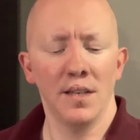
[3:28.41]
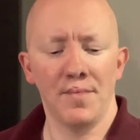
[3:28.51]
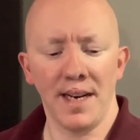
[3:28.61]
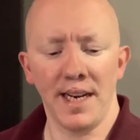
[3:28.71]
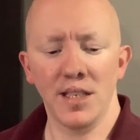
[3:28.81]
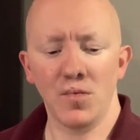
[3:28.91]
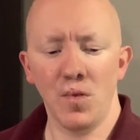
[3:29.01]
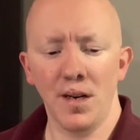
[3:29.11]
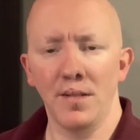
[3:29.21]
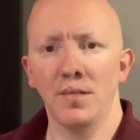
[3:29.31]
but it is
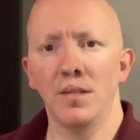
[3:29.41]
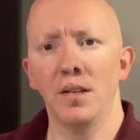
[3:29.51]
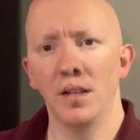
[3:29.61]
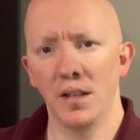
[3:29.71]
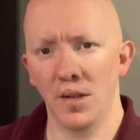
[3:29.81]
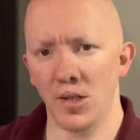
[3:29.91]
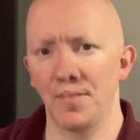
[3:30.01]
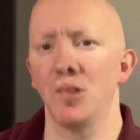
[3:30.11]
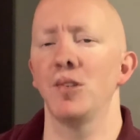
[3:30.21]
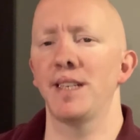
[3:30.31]
one of those
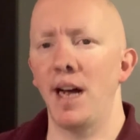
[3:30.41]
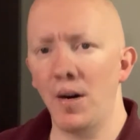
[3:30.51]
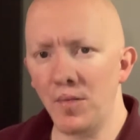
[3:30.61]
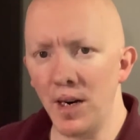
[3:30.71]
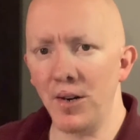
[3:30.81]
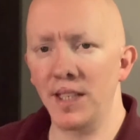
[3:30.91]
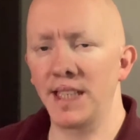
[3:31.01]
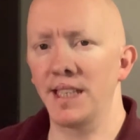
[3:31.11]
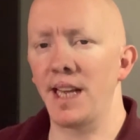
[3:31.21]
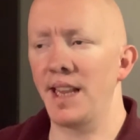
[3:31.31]
blue style
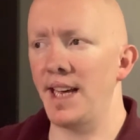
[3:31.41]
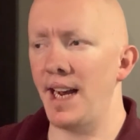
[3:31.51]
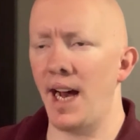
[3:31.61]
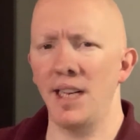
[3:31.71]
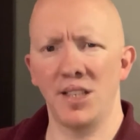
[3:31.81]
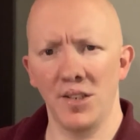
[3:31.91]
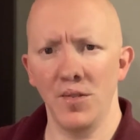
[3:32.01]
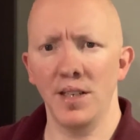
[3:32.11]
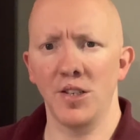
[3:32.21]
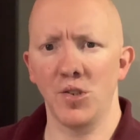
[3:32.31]
fragrances that I
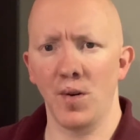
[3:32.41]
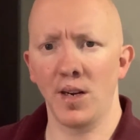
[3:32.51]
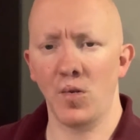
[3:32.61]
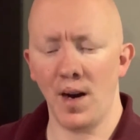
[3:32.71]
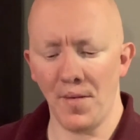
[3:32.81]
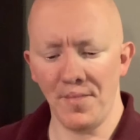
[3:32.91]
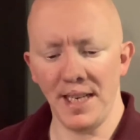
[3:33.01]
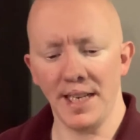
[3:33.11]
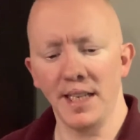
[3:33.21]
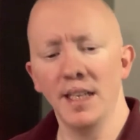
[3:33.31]
do enjoy quite a
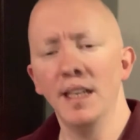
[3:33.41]
bit.